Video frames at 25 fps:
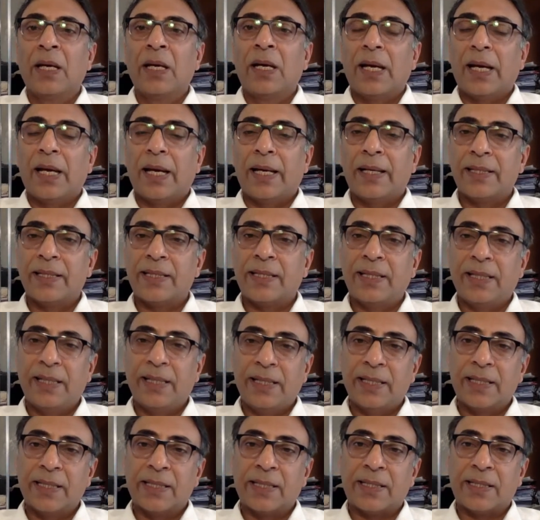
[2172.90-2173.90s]
and a
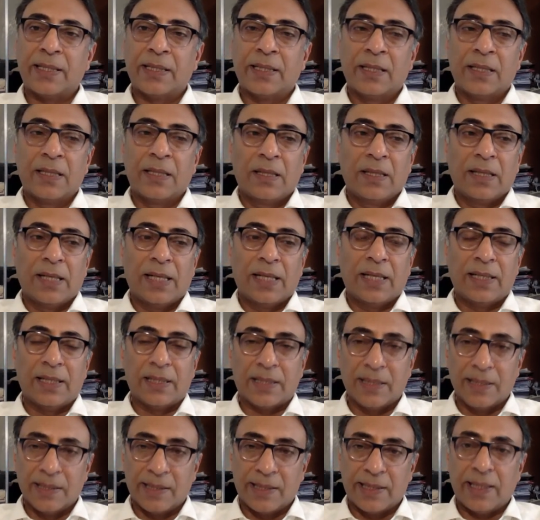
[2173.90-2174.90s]
serious and a
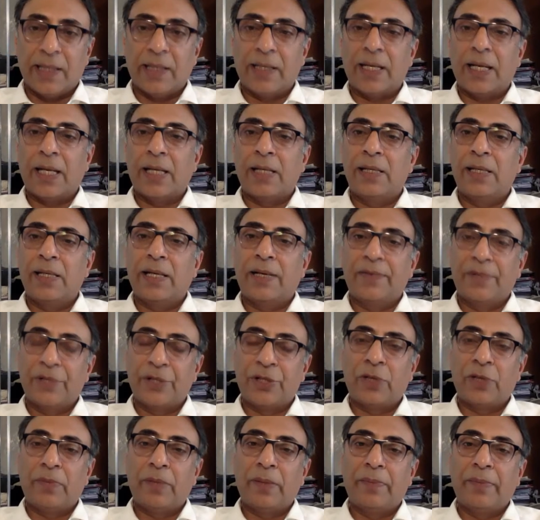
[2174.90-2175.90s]
sincere endeavor
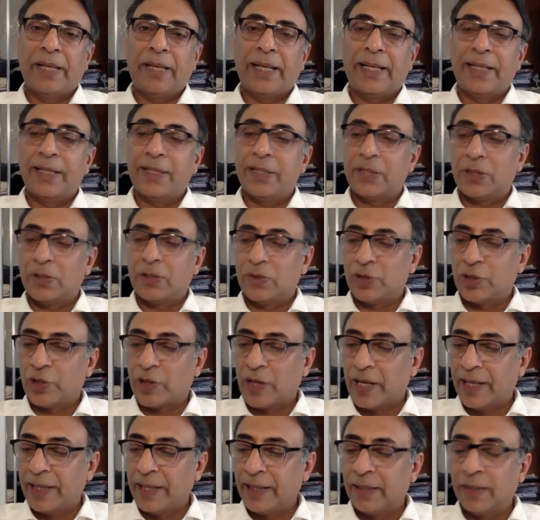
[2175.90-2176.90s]
should be made to
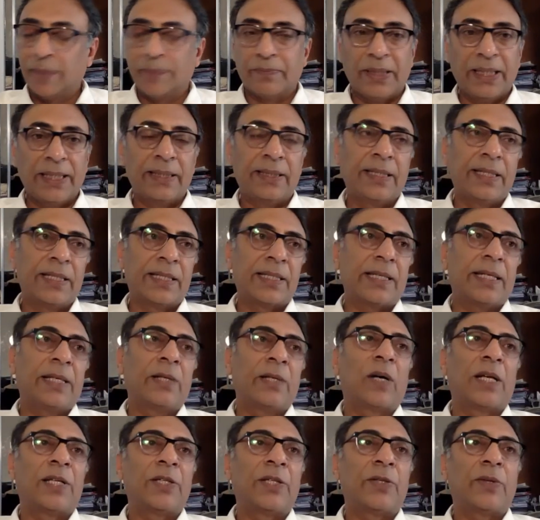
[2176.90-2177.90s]
try and complete this in
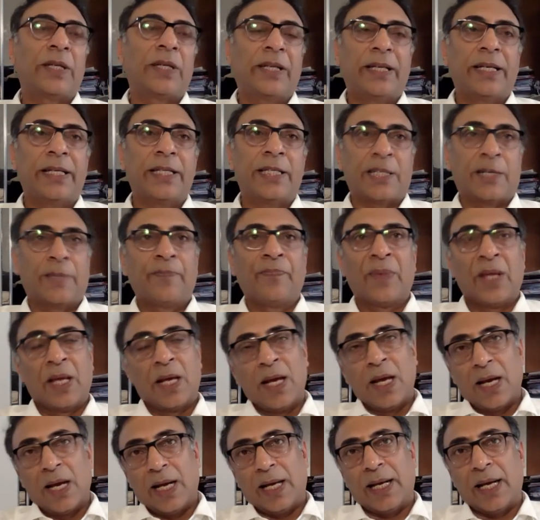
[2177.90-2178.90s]
120 days.
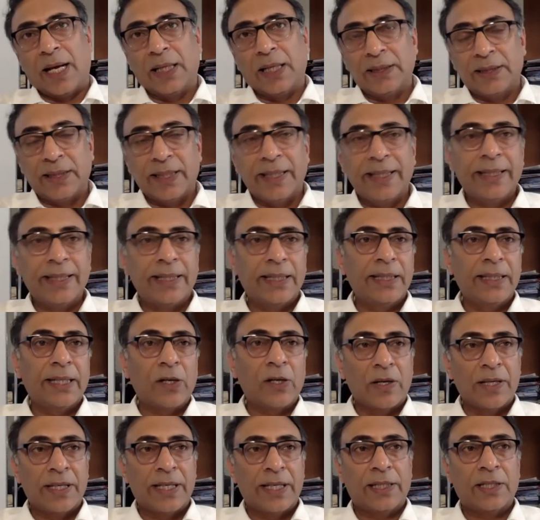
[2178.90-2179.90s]
And I think in the
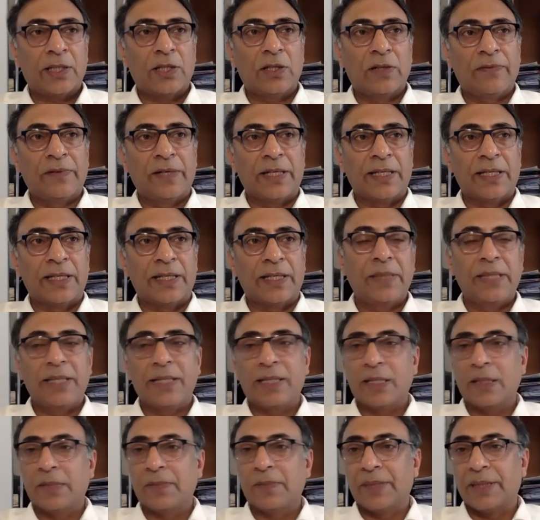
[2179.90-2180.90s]
context of
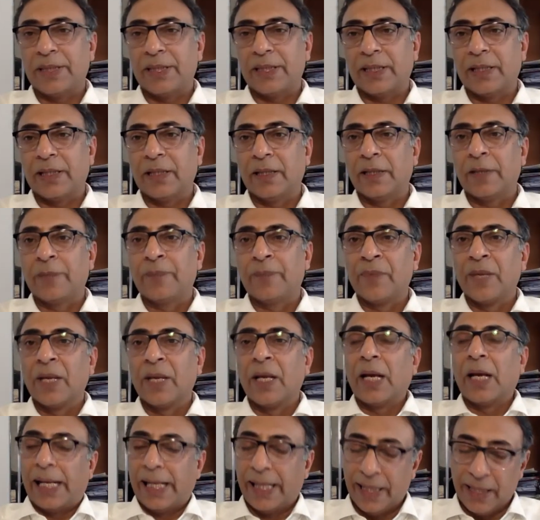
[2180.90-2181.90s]
SMEs in particular,
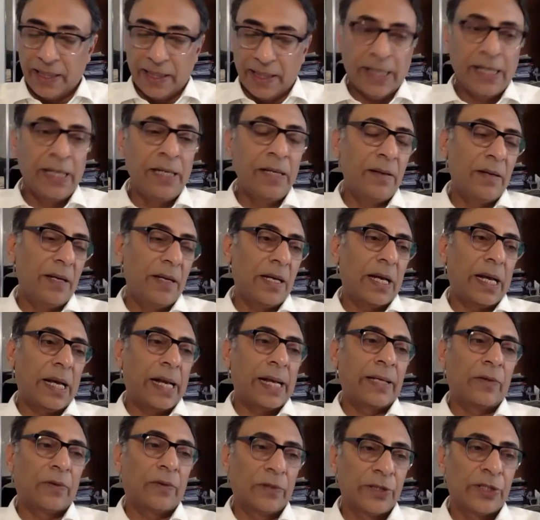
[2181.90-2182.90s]
and
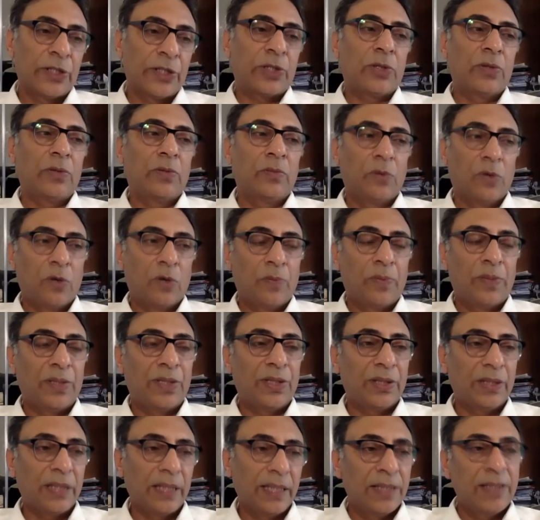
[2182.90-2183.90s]
also more
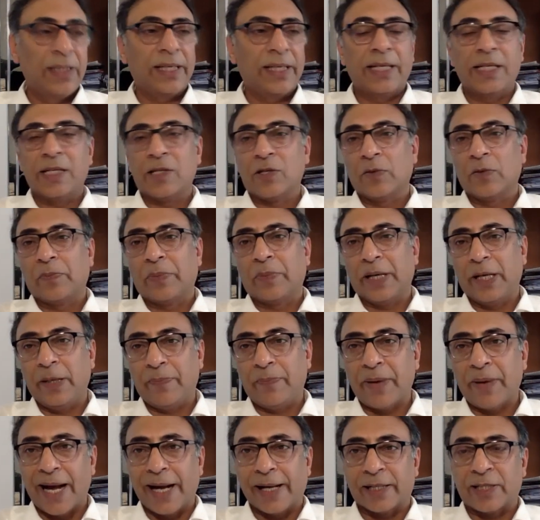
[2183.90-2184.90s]
particularly in the case of
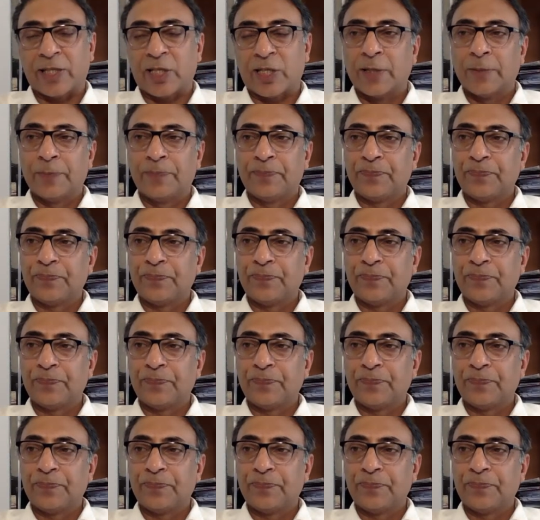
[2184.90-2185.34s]
pre-packs,